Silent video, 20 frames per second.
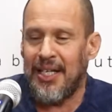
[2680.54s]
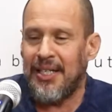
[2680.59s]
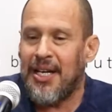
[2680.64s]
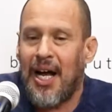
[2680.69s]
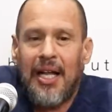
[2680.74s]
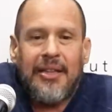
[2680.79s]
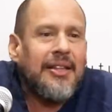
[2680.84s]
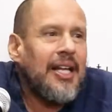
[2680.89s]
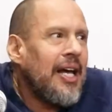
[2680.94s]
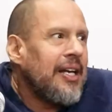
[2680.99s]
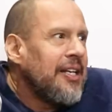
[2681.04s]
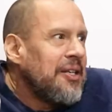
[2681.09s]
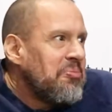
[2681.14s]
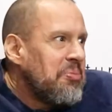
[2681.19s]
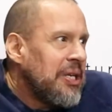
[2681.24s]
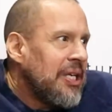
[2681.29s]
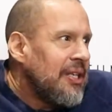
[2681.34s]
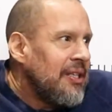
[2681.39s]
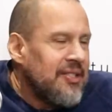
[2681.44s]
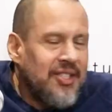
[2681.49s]
I got that in
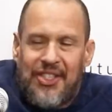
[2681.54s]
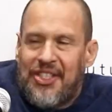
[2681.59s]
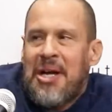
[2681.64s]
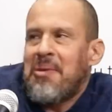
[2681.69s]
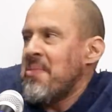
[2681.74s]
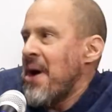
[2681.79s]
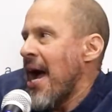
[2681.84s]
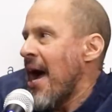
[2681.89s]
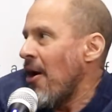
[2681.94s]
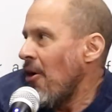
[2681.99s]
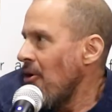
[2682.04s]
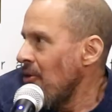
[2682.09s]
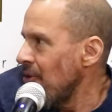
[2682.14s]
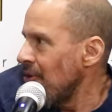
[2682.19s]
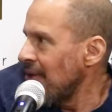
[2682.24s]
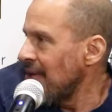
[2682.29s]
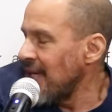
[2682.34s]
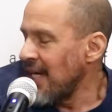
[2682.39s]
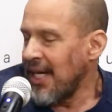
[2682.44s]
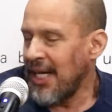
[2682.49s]
me somehow.
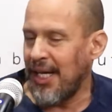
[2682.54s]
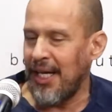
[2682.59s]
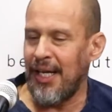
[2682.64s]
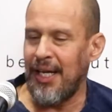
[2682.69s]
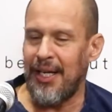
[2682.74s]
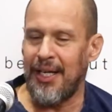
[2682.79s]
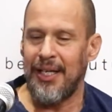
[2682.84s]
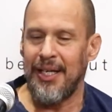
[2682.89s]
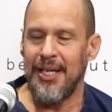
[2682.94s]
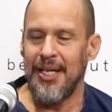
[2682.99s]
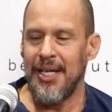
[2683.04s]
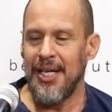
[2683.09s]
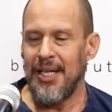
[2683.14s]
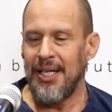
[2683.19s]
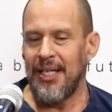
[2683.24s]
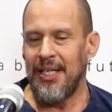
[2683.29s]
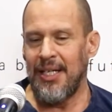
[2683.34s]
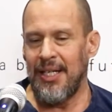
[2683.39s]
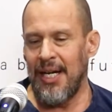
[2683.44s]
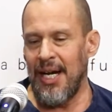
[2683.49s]

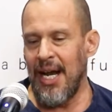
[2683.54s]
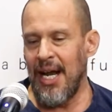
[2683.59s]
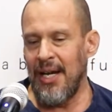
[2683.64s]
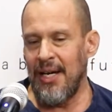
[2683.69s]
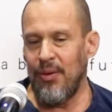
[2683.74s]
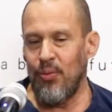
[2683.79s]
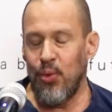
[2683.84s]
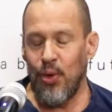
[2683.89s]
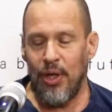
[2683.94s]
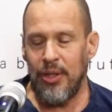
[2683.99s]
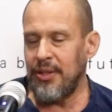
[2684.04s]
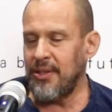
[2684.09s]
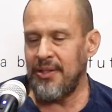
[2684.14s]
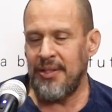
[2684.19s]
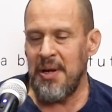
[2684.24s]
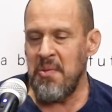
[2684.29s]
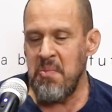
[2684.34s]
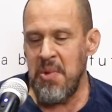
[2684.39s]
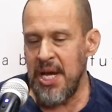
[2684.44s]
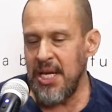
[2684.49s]
and it
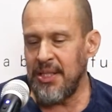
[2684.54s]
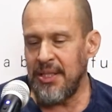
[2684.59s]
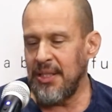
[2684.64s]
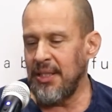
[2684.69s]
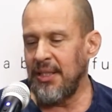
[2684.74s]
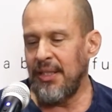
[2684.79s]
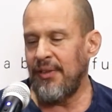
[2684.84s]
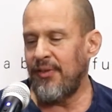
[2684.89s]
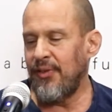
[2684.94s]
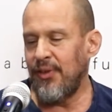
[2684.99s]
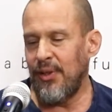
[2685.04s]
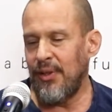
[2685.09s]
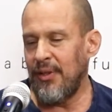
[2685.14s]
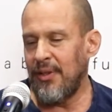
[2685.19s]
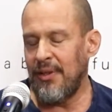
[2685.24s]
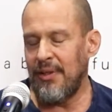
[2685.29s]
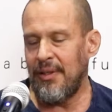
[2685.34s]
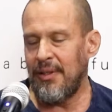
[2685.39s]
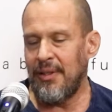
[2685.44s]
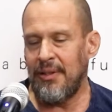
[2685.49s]
worked amazingly
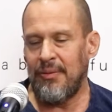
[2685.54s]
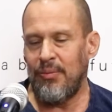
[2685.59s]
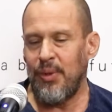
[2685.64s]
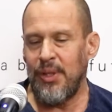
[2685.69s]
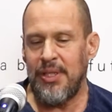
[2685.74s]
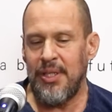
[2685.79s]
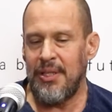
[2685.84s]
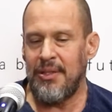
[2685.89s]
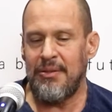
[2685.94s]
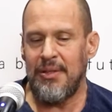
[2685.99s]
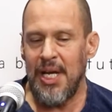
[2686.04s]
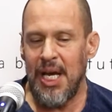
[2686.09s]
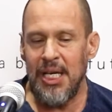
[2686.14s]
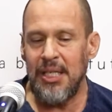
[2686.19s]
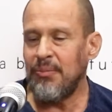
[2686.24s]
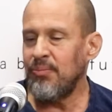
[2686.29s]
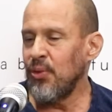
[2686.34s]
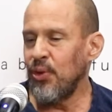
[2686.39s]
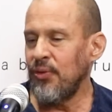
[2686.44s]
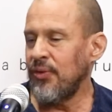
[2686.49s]
we did
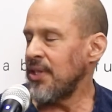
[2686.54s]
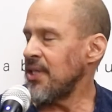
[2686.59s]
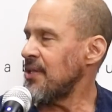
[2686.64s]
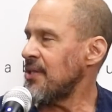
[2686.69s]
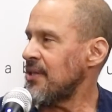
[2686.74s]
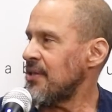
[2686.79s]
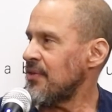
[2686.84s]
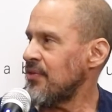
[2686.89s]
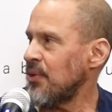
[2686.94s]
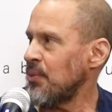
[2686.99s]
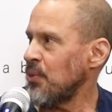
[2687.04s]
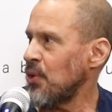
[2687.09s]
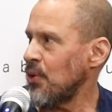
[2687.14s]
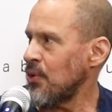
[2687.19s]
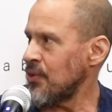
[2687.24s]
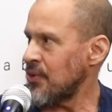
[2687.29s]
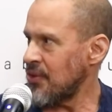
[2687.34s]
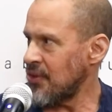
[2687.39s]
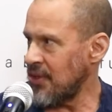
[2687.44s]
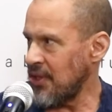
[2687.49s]
8 movies from
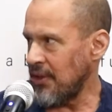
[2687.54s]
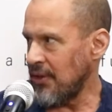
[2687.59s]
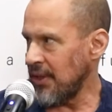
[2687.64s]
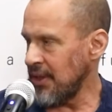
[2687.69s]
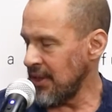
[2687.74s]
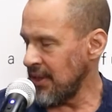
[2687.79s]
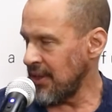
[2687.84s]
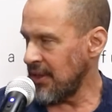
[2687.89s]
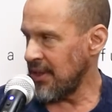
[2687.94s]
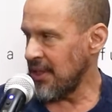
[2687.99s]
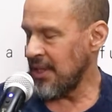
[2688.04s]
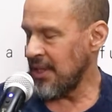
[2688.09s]
those series.